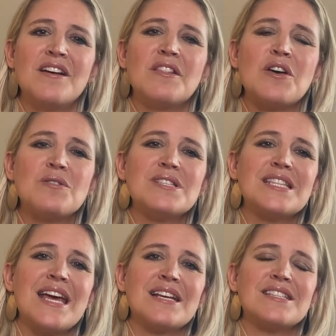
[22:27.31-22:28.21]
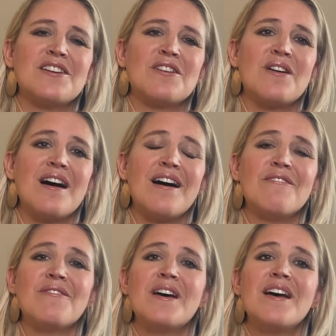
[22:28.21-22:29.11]
those things that are
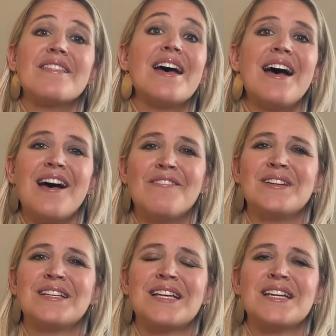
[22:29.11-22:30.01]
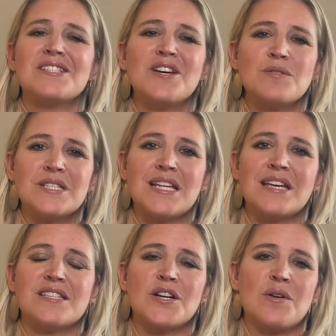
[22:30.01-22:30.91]
of the heavenlies, those things
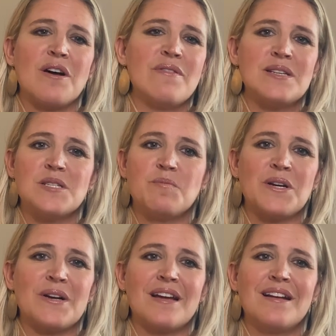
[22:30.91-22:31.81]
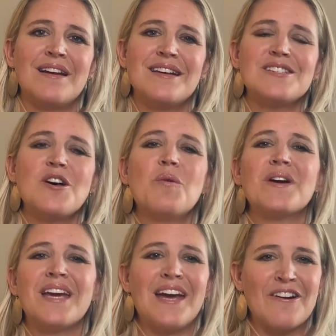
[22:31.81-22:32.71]
that are of his Spirit. So we're
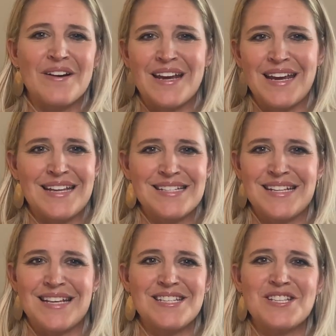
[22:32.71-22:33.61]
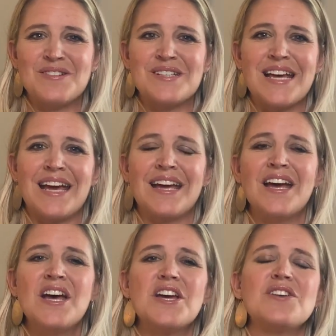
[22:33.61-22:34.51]
carrying into this new day.
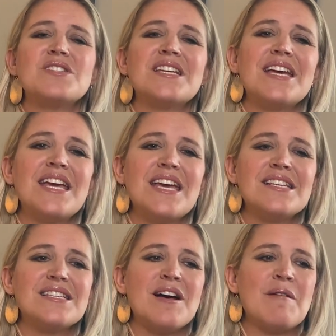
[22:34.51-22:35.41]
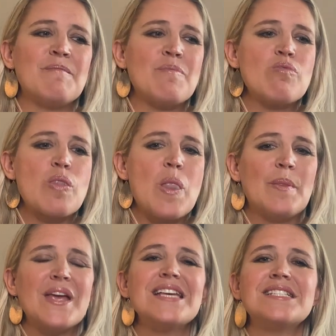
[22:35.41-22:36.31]
You see, he's
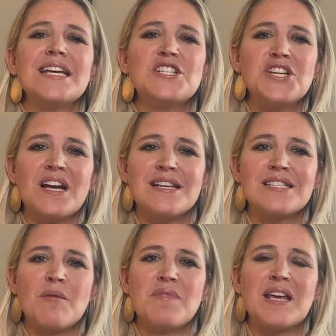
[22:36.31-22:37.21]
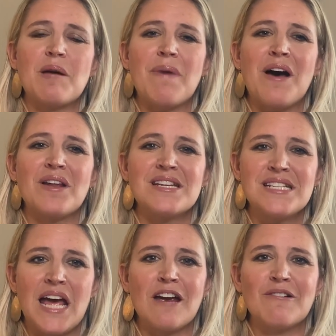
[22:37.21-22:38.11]
teaching us something about
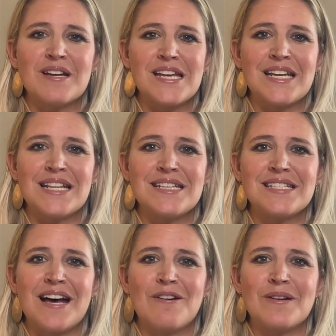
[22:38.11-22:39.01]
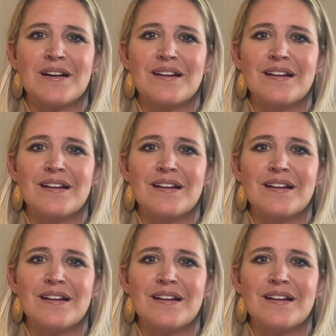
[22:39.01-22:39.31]
integrity in this hour.